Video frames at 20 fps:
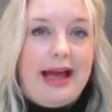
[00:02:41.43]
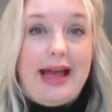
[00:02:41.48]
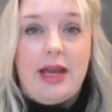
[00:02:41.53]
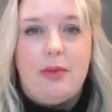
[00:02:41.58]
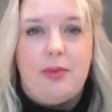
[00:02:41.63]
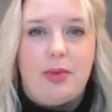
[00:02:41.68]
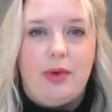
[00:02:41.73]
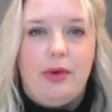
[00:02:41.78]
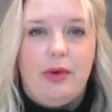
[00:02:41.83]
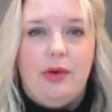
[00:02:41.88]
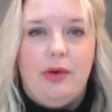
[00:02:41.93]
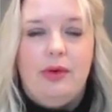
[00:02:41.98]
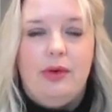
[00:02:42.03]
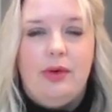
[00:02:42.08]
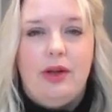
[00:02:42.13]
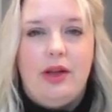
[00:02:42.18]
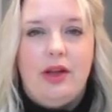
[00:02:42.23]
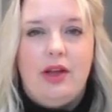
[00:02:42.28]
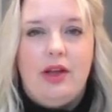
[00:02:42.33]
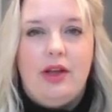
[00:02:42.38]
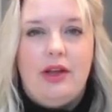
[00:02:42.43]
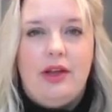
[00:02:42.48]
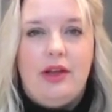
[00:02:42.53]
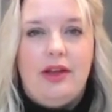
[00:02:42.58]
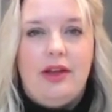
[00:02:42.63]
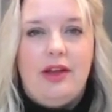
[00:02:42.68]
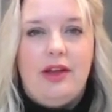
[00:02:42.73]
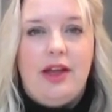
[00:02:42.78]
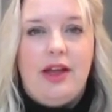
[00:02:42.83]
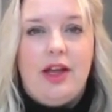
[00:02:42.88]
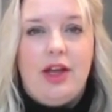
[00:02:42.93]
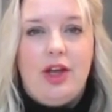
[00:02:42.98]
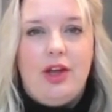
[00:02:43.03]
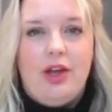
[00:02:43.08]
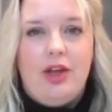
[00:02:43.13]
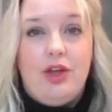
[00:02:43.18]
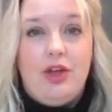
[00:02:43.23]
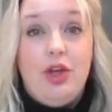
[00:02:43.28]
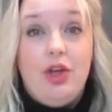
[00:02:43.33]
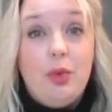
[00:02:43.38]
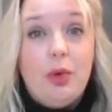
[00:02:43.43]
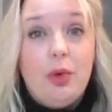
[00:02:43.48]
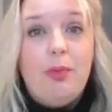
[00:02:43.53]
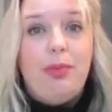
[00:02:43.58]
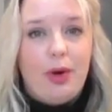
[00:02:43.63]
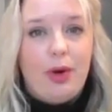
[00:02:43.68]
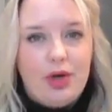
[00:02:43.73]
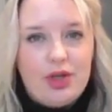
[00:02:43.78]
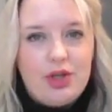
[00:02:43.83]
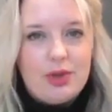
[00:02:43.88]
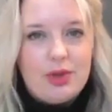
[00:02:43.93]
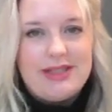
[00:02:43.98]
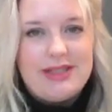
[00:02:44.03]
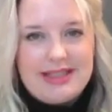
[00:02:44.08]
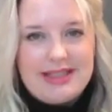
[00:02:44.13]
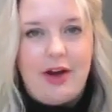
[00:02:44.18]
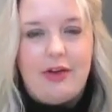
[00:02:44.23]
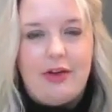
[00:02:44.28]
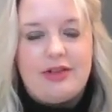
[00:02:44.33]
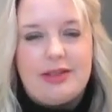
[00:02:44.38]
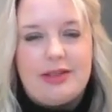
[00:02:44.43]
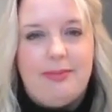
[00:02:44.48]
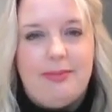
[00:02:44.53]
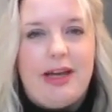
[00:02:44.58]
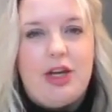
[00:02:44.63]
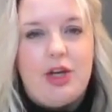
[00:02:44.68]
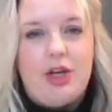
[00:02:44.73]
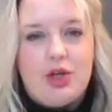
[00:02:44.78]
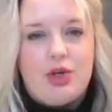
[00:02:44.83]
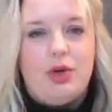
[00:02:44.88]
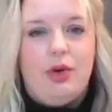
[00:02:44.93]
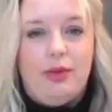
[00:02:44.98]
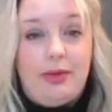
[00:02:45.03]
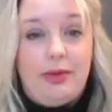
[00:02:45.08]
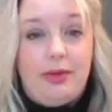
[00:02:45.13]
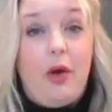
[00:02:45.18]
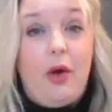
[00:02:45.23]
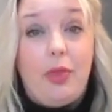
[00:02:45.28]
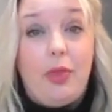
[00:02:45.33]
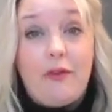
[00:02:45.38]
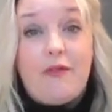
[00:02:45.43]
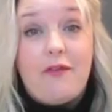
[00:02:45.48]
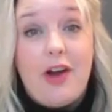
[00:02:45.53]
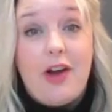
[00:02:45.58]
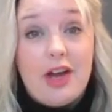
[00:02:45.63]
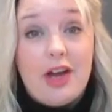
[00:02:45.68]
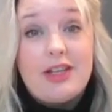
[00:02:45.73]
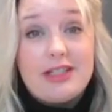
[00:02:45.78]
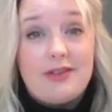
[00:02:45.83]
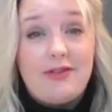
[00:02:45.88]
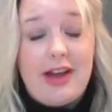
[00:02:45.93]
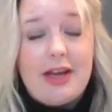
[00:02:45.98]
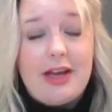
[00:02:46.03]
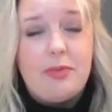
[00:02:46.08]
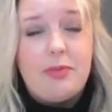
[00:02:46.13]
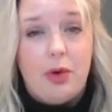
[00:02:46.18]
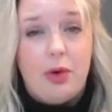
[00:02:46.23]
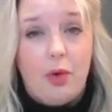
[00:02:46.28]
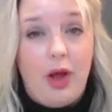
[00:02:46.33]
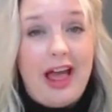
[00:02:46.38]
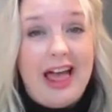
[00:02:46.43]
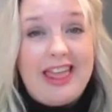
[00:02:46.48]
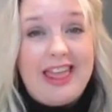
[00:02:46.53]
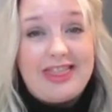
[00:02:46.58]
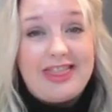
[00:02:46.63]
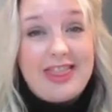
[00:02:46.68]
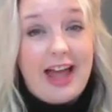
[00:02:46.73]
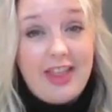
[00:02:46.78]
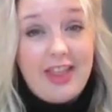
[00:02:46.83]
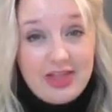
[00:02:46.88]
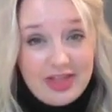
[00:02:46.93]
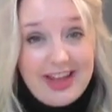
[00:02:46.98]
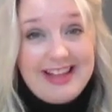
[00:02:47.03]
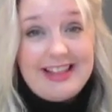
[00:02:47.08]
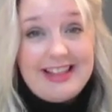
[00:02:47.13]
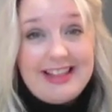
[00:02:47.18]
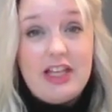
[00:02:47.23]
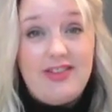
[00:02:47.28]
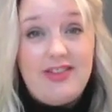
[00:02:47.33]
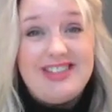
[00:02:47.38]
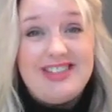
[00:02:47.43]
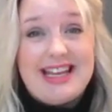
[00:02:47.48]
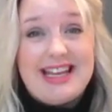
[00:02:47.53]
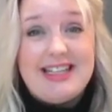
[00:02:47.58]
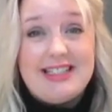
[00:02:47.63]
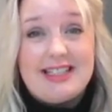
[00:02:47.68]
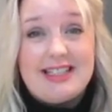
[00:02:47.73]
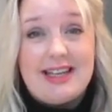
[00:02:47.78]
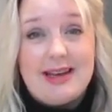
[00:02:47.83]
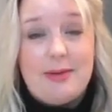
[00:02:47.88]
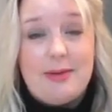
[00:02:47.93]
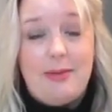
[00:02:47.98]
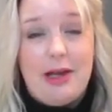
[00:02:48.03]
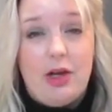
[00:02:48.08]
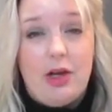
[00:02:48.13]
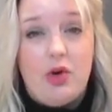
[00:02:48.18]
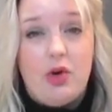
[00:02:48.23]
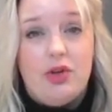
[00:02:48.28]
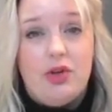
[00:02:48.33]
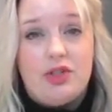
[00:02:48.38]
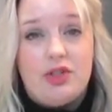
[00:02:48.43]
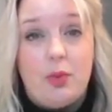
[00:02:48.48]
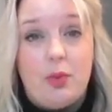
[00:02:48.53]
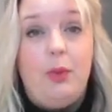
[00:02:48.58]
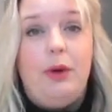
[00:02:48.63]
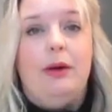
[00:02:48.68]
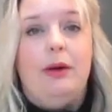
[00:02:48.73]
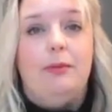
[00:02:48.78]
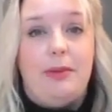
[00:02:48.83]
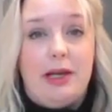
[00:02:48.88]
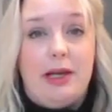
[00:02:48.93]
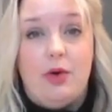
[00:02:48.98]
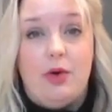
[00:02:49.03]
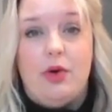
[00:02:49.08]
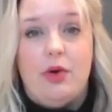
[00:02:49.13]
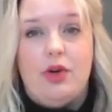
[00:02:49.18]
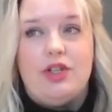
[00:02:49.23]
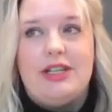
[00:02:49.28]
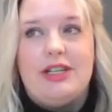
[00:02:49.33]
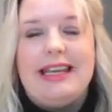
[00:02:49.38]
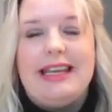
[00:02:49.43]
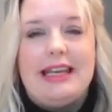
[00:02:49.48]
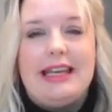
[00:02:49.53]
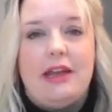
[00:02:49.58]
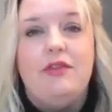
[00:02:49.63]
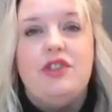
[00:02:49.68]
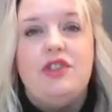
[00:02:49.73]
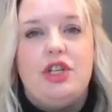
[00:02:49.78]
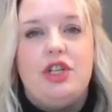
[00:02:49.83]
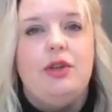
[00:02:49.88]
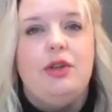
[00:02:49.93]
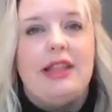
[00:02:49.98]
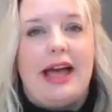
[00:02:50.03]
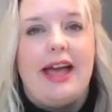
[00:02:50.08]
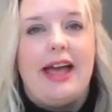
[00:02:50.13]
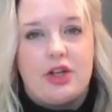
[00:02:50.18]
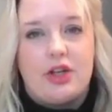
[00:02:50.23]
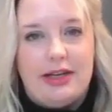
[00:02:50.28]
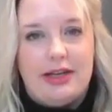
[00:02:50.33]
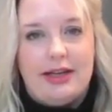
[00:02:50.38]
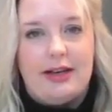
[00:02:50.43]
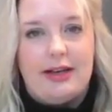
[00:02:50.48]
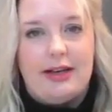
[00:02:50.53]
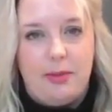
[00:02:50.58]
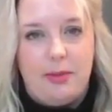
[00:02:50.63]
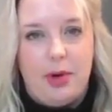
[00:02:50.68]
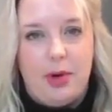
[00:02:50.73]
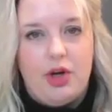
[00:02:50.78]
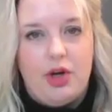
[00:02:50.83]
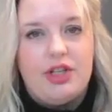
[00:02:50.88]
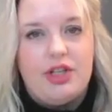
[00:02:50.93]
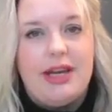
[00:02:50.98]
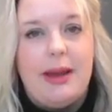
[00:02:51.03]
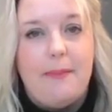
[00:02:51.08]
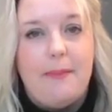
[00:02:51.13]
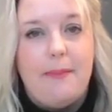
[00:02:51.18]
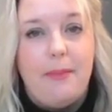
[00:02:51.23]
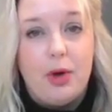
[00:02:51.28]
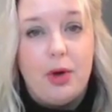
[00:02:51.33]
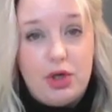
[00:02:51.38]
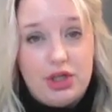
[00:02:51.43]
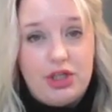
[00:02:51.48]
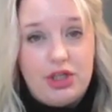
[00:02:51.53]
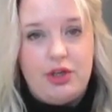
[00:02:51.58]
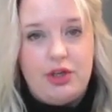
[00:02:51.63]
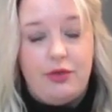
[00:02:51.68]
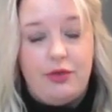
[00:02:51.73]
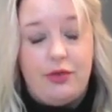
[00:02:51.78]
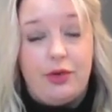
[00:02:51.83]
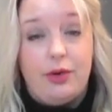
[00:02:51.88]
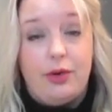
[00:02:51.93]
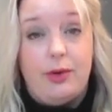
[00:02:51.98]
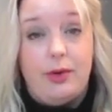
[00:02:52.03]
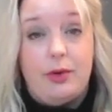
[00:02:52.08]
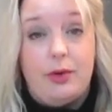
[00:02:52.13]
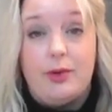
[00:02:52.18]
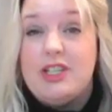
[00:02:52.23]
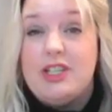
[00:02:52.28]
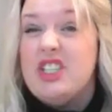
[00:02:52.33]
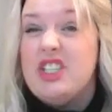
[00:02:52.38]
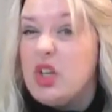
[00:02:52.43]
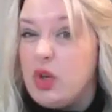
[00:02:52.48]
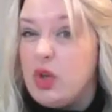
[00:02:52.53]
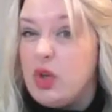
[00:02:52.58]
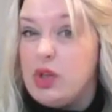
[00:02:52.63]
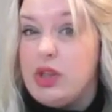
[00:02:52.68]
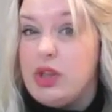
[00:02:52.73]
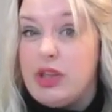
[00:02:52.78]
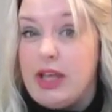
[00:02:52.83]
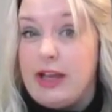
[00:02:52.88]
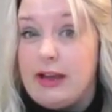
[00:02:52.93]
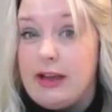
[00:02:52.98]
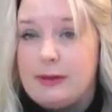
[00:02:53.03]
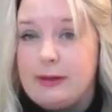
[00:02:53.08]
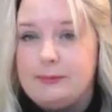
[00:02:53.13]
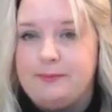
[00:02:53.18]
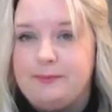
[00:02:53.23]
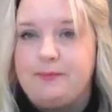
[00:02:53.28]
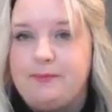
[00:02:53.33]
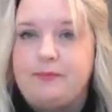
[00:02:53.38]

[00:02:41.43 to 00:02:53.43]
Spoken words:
April, you will push yourself to make sure that on the 1st of April, that thing that you've said is going to be launched will be launched. It gives you that extra little push. It pushes you forward, which is a good thing.